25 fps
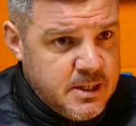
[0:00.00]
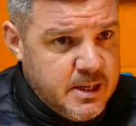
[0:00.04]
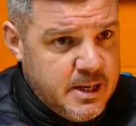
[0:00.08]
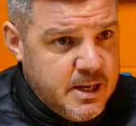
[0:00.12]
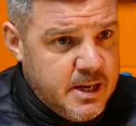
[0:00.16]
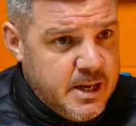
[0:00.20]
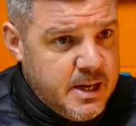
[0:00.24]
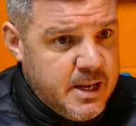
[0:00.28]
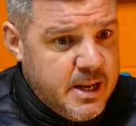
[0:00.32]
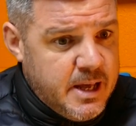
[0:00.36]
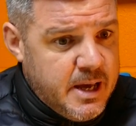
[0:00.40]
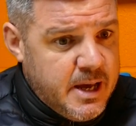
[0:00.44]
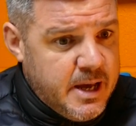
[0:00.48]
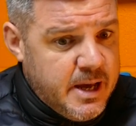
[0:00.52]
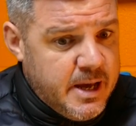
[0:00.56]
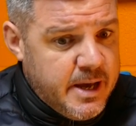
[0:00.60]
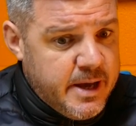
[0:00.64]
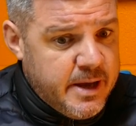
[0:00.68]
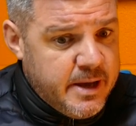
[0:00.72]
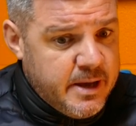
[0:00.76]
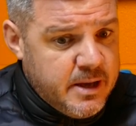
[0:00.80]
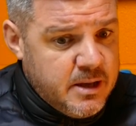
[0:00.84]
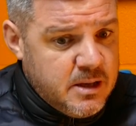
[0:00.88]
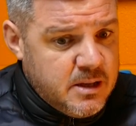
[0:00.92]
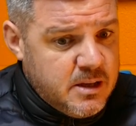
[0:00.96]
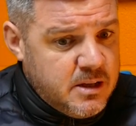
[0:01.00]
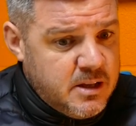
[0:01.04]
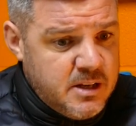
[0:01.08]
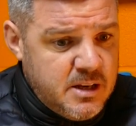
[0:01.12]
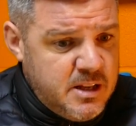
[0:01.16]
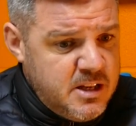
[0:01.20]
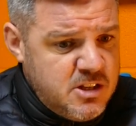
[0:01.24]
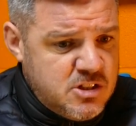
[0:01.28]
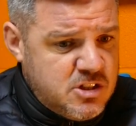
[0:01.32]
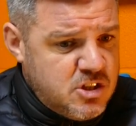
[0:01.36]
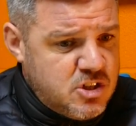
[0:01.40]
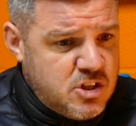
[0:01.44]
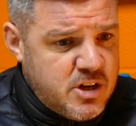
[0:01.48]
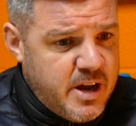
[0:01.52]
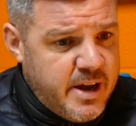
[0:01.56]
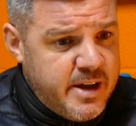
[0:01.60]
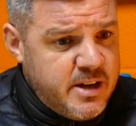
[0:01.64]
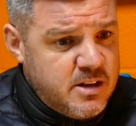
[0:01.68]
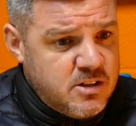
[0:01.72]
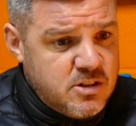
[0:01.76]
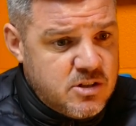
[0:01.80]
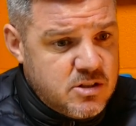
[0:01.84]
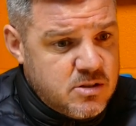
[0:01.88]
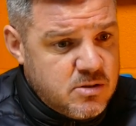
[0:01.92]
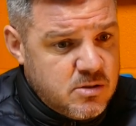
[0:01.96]
And it needs to
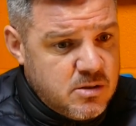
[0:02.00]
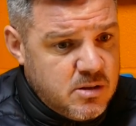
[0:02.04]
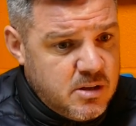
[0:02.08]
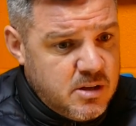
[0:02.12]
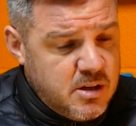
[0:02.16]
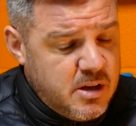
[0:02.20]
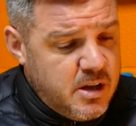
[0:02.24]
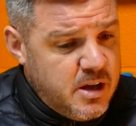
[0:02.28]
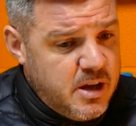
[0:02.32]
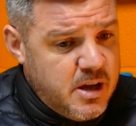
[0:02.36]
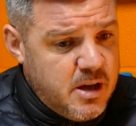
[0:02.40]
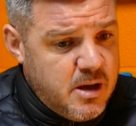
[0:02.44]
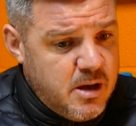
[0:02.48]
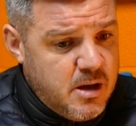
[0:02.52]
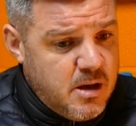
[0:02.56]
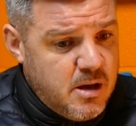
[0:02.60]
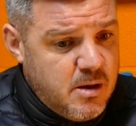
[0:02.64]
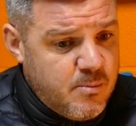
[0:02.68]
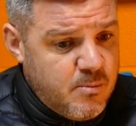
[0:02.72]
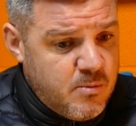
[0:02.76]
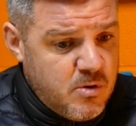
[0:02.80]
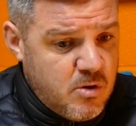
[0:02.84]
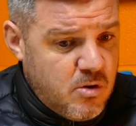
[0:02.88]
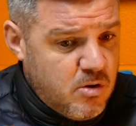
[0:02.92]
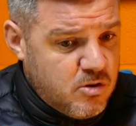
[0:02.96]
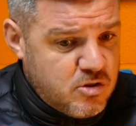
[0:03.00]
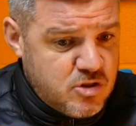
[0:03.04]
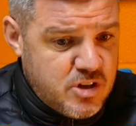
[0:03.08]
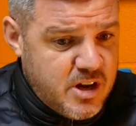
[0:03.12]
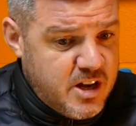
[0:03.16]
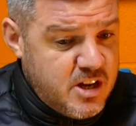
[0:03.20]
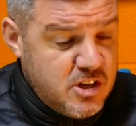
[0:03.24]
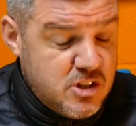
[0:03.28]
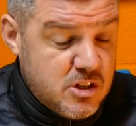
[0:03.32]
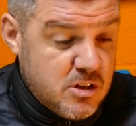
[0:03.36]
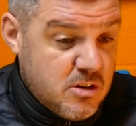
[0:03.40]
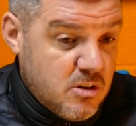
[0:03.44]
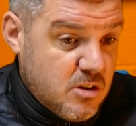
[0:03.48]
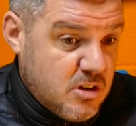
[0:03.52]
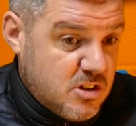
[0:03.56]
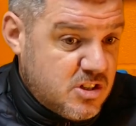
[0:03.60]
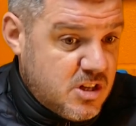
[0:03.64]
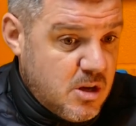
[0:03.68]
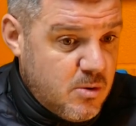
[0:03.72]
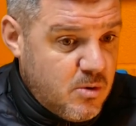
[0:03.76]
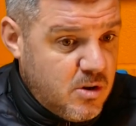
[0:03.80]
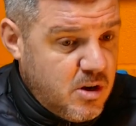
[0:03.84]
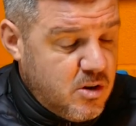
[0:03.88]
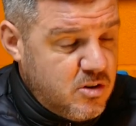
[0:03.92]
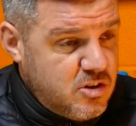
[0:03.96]
change. We've got to change it. Like I
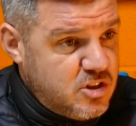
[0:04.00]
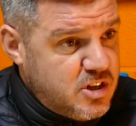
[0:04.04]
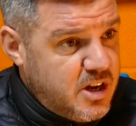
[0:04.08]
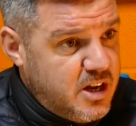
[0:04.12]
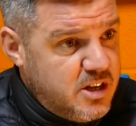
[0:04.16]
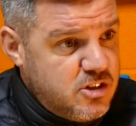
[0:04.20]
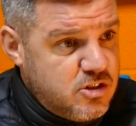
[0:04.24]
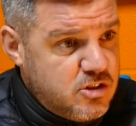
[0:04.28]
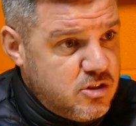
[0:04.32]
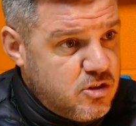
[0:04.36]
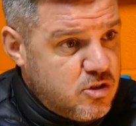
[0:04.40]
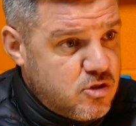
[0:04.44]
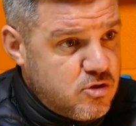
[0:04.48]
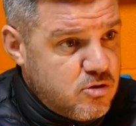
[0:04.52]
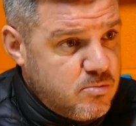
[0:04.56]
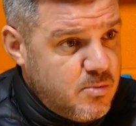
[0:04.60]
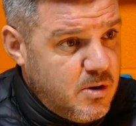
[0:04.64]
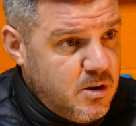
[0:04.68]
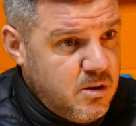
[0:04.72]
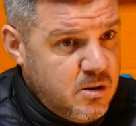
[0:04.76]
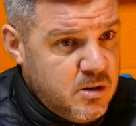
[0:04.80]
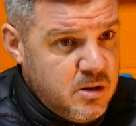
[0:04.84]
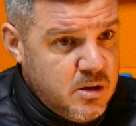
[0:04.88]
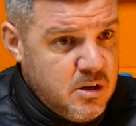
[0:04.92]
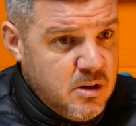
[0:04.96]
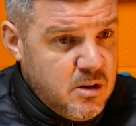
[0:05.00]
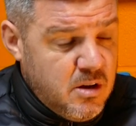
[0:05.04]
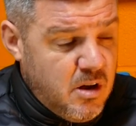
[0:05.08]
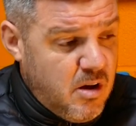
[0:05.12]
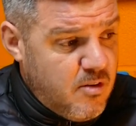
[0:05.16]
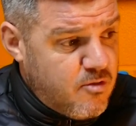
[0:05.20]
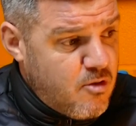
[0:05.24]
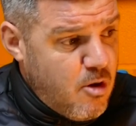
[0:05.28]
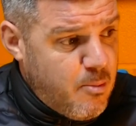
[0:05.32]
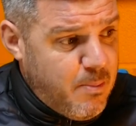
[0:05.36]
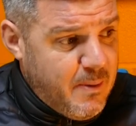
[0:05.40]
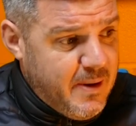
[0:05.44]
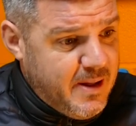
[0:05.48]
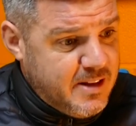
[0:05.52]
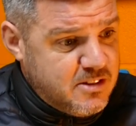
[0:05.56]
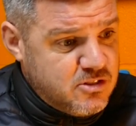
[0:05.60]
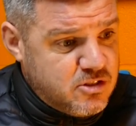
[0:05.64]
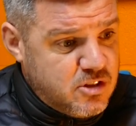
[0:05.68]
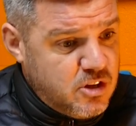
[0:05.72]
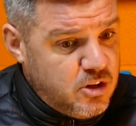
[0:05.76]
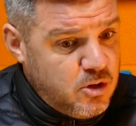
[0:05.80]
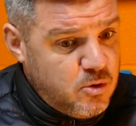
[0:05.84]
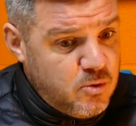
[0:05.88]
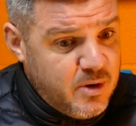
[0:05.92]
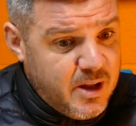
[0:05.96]
said, we can only change it in the summer. I've got plans
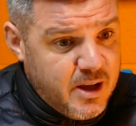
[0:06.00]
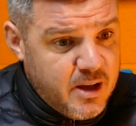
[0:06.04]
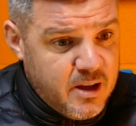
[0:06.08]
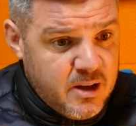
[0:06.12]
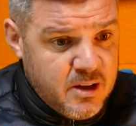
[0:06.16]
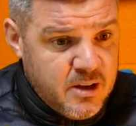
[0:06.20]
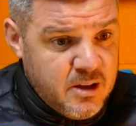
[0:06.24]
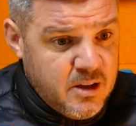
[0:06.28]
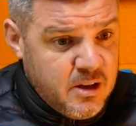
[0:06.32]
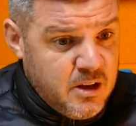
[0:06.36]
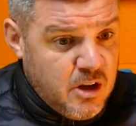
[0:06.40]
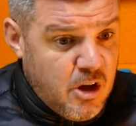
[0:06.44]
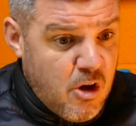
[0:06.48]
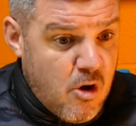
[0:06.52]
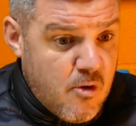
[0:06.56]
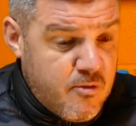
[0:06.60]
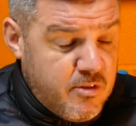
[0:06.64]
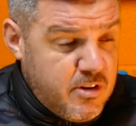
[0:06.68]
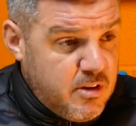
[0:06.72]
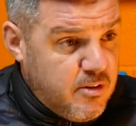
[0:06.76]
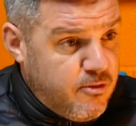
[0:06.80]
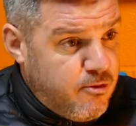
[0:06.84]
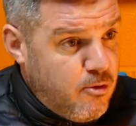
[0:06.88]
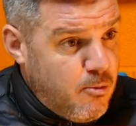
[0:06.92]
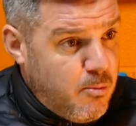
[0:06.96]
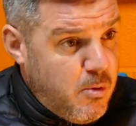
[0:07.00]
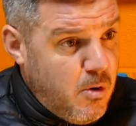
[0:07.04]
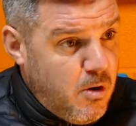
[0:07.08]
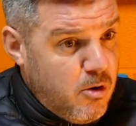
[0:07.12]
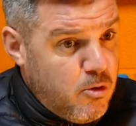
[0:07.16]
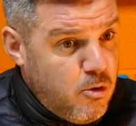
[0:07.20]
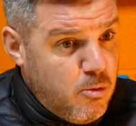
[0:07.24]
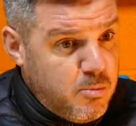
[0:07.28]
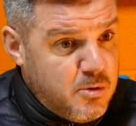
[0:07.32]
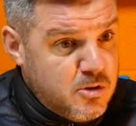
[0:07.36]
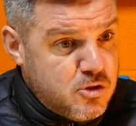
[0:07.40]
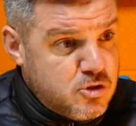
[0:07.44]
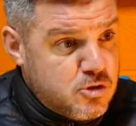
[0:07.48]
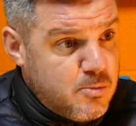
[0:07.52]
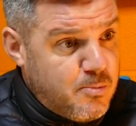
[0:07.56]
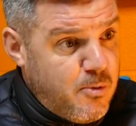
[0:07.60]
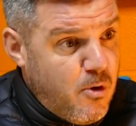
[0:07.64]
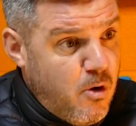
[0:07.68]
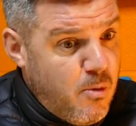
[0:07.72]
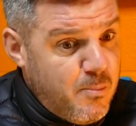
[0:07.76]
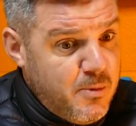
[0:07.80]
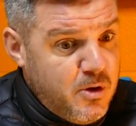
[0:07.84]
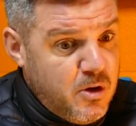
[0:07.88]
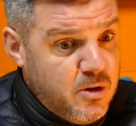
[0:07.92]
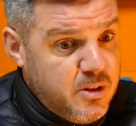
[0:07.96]
to do that. Hopefully the football club can
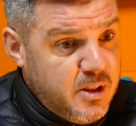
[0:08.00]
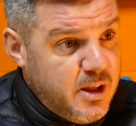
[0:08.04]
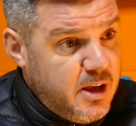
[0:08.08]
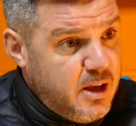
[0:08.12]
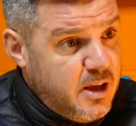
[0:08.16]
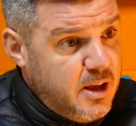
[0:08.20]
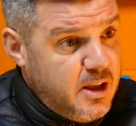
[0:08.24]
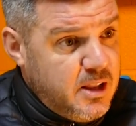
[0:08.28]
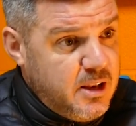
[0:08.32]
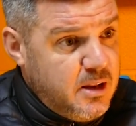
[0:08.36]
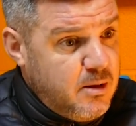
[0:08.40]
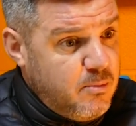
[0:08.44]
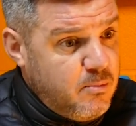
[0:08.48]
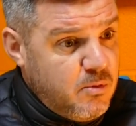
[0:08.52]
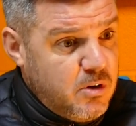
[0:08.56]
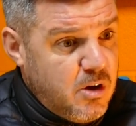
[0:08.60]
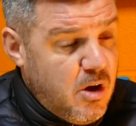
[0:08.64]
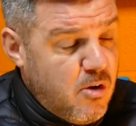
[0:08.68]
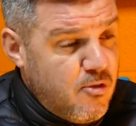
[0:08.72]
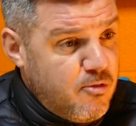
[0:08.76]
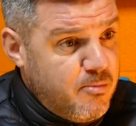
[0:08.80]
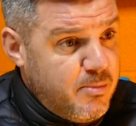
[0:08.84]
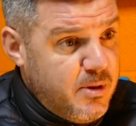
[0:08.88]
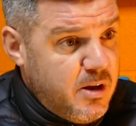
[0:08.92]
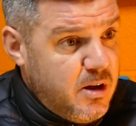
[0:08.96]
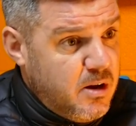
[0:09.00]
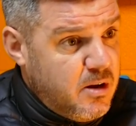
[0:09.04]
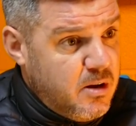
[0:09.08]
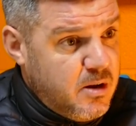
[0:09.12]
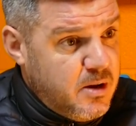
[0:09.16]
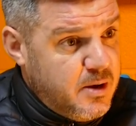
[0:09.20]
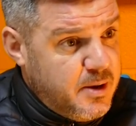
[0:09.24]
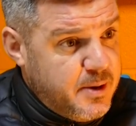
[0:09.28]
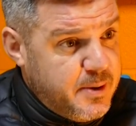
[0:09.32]
support me on that, and then we'll go from there.